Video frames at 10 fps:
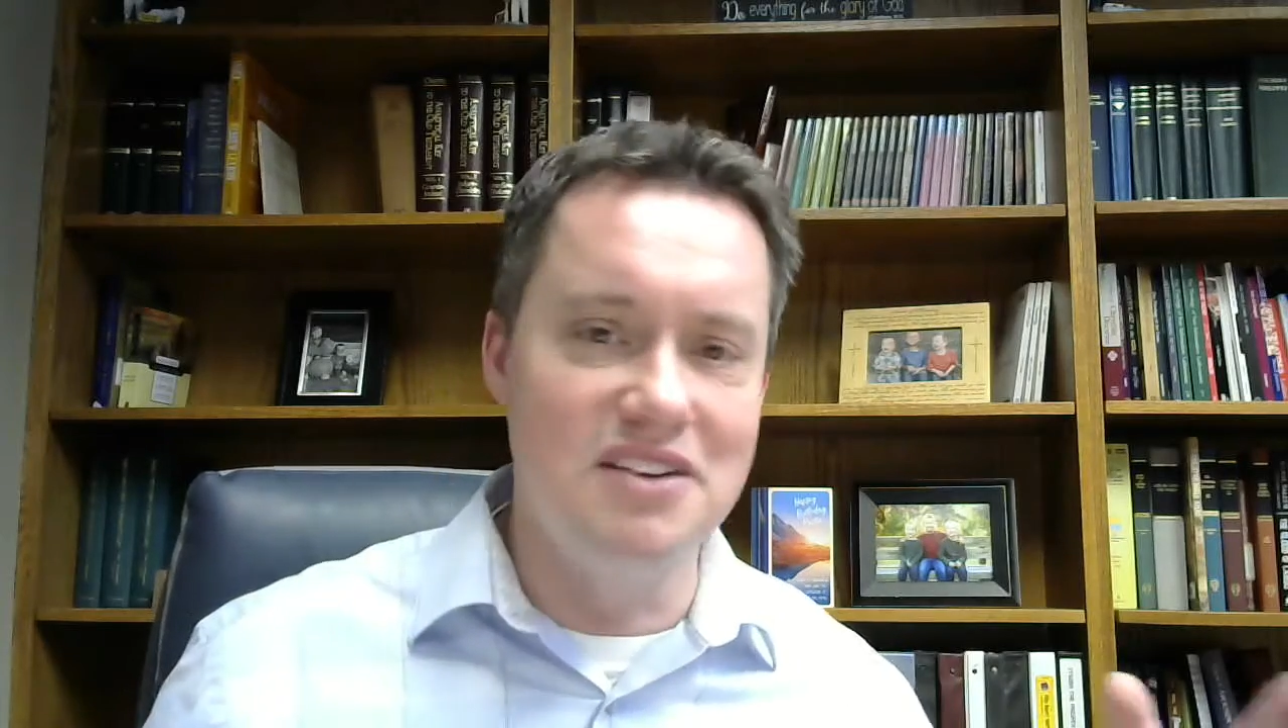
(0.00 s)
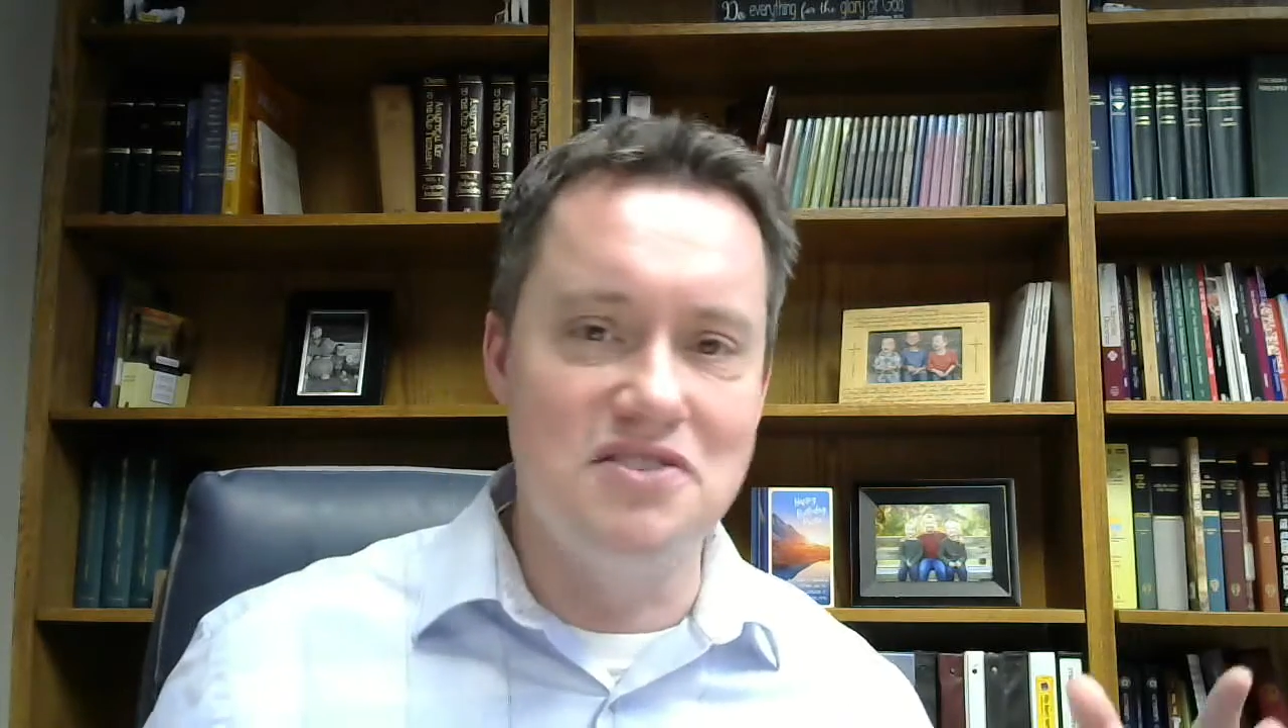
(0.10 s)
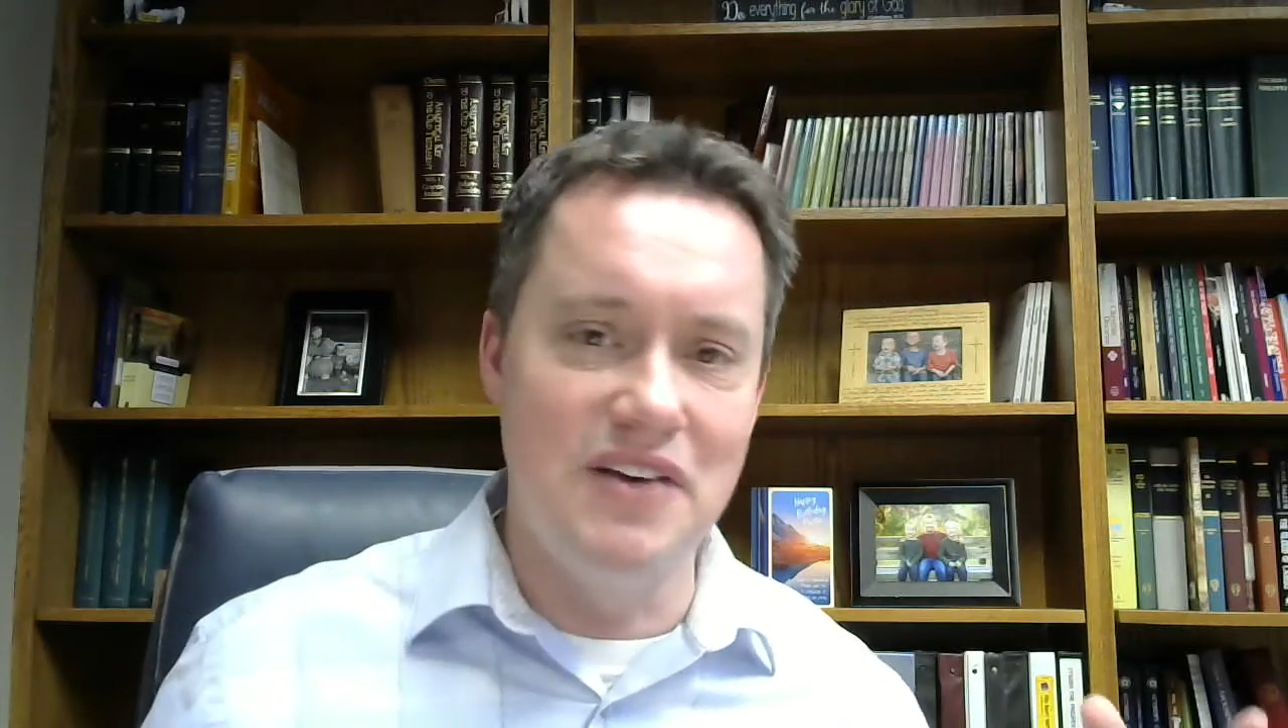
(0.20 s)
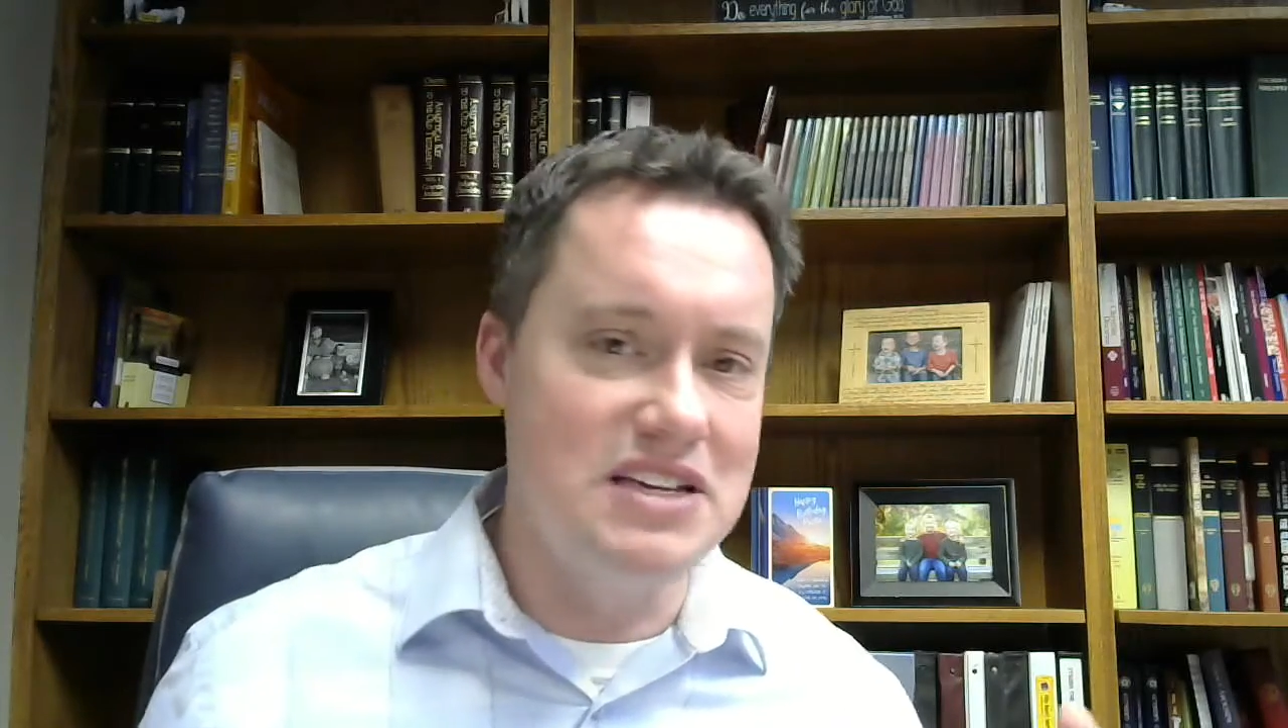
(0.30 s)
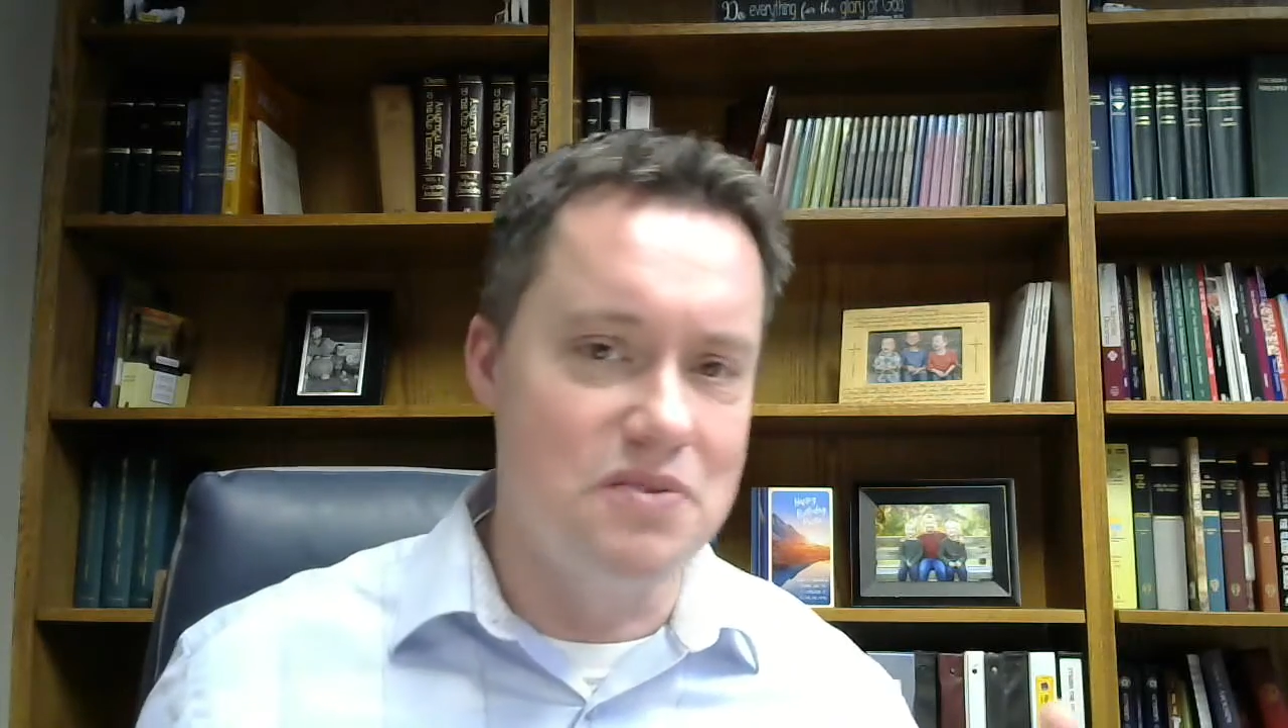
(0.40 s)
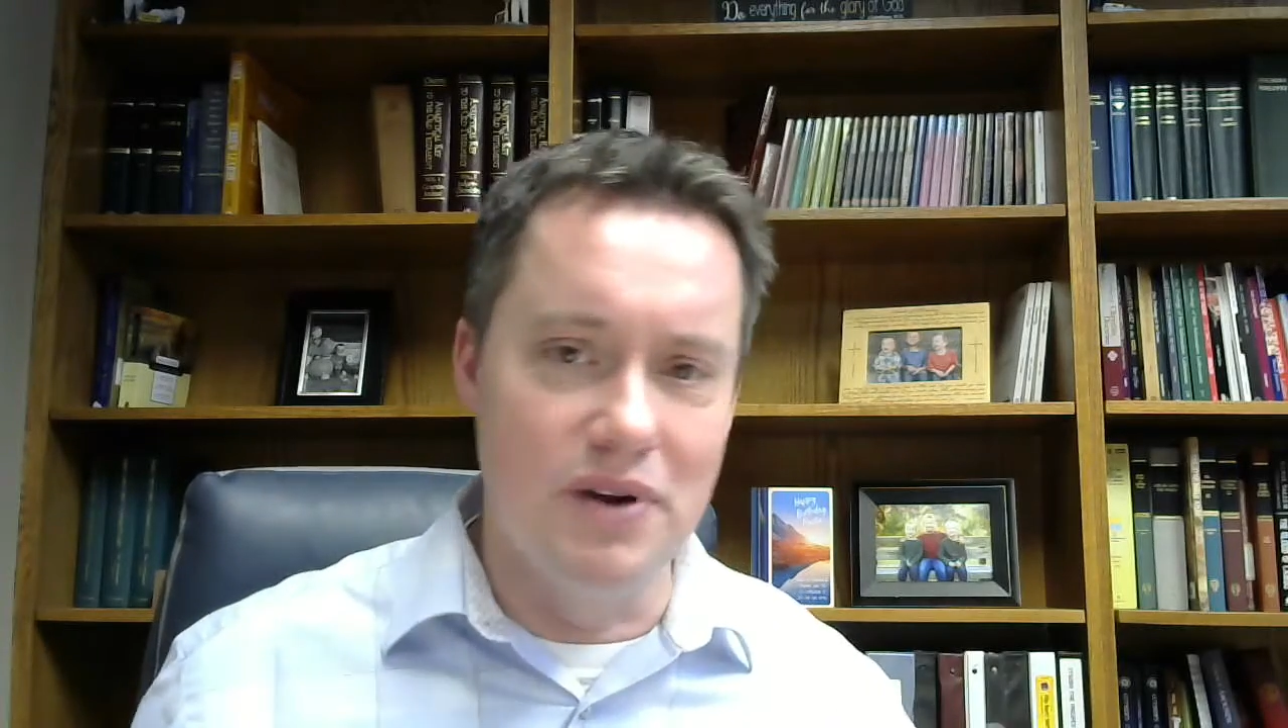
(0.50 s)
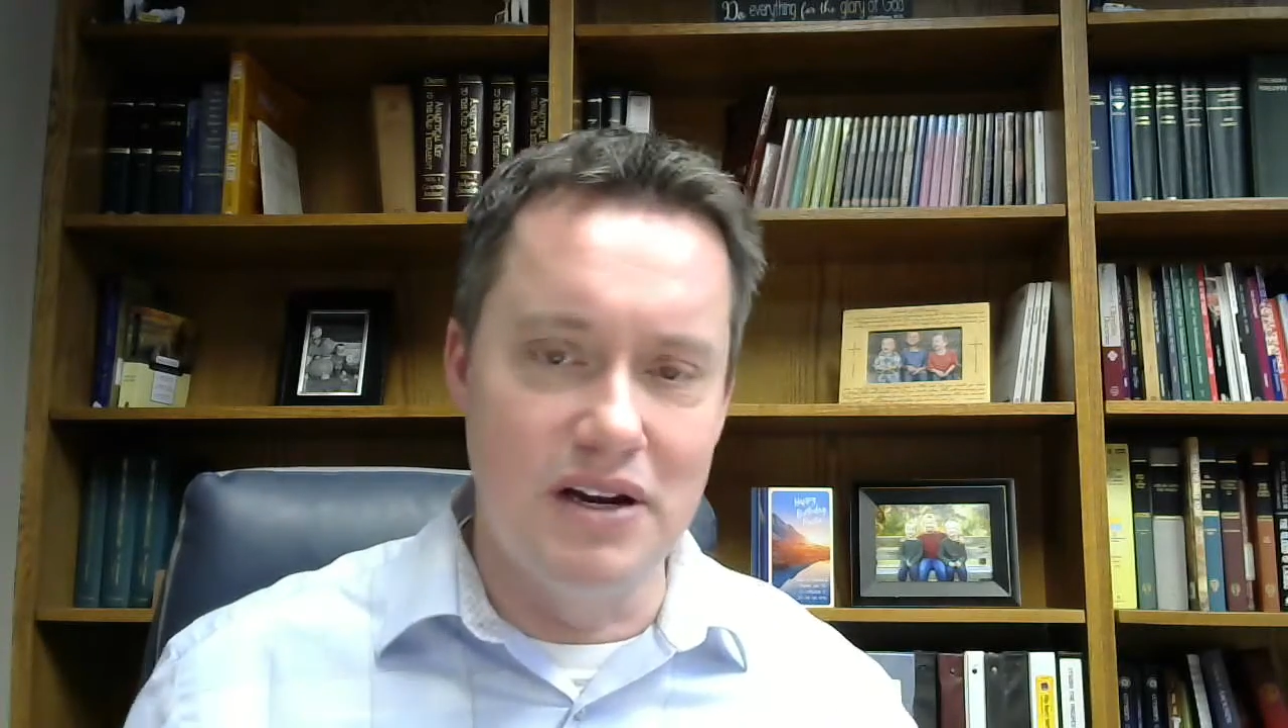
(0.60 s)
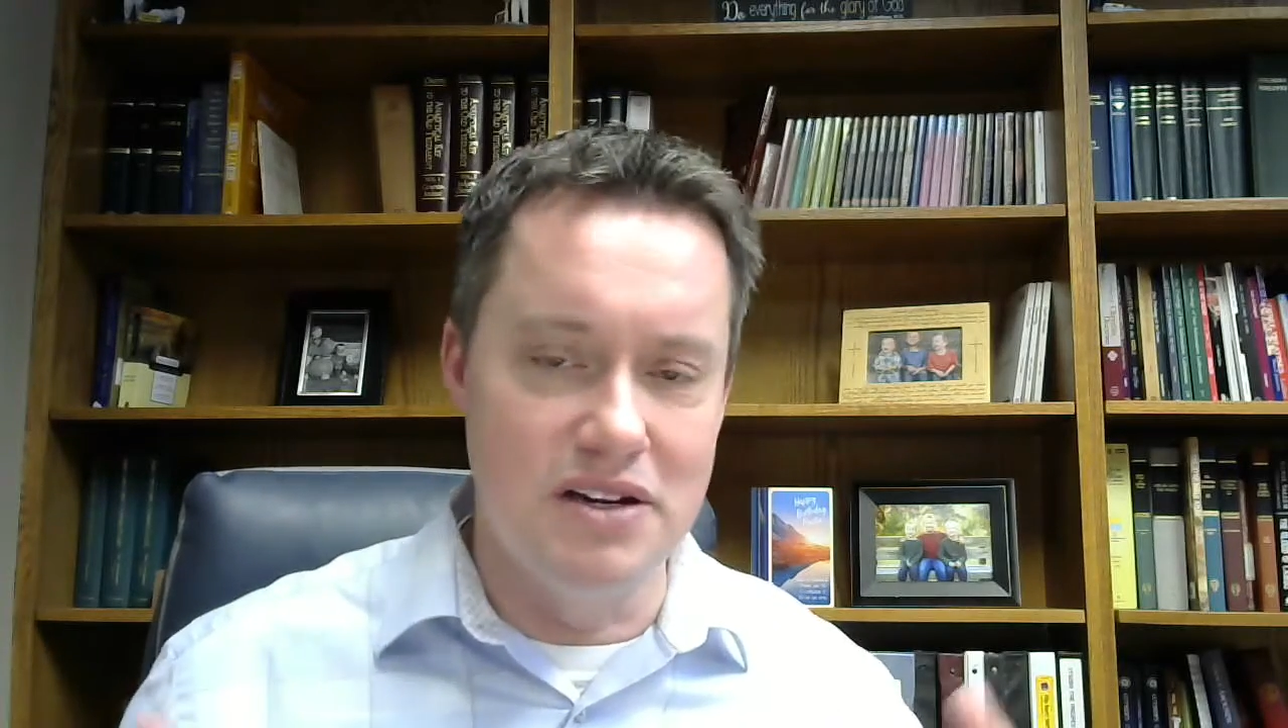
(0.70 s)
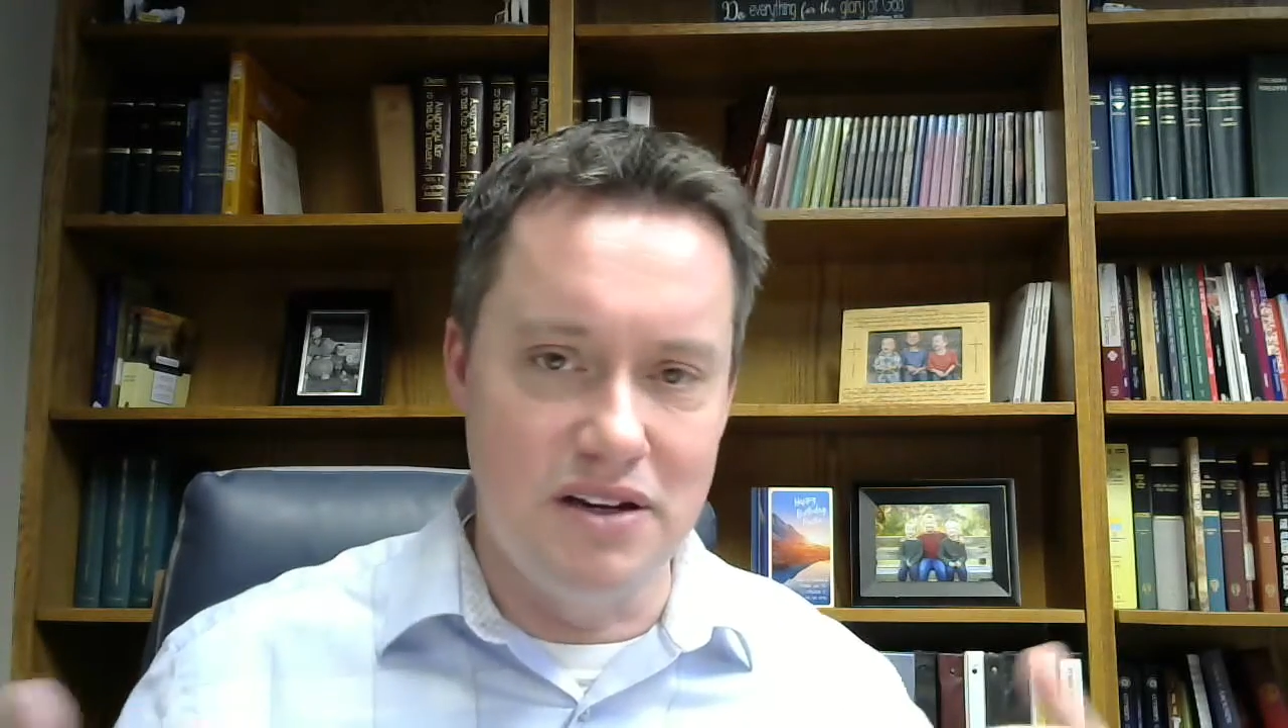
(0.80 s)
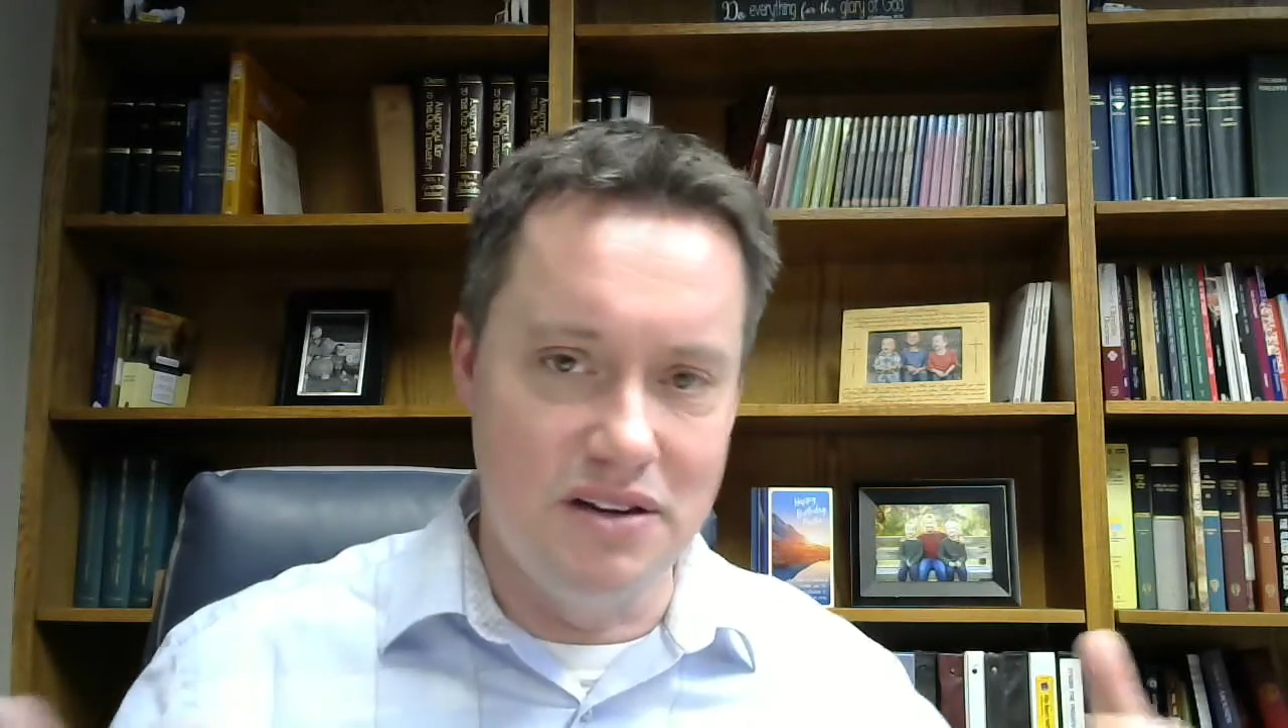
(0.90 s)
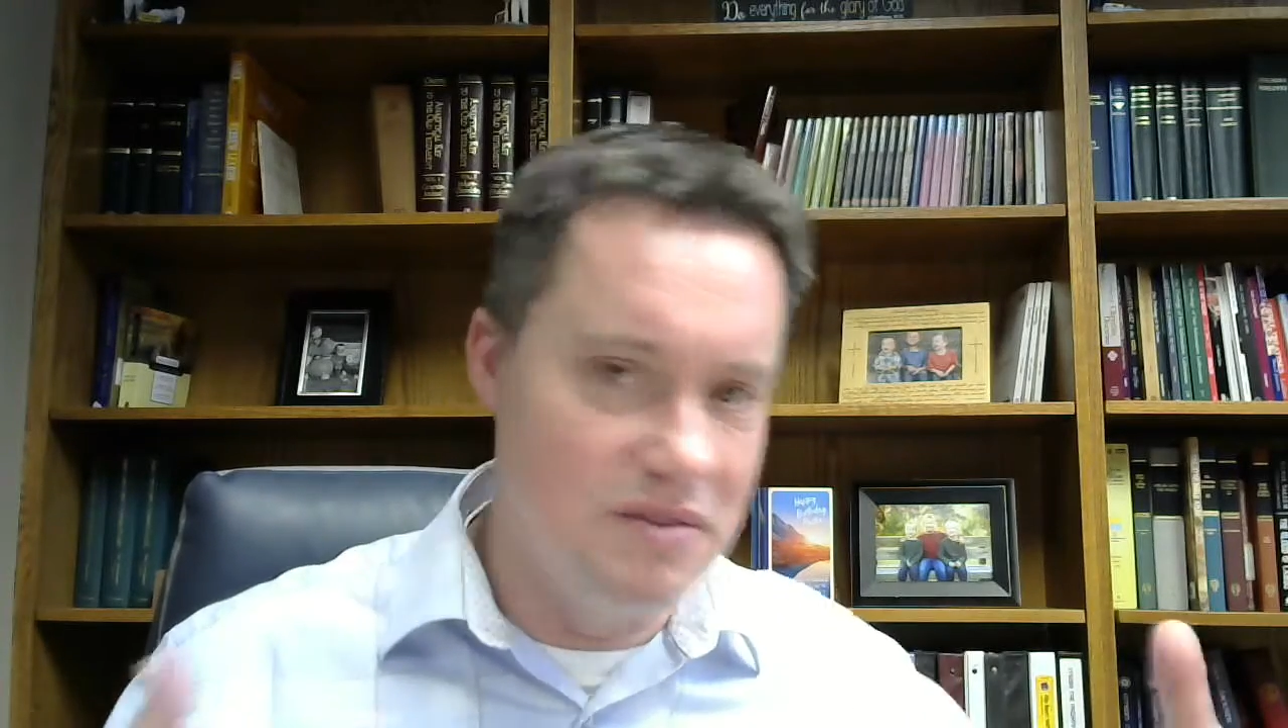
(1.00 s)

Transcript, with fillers: on his face and we're going to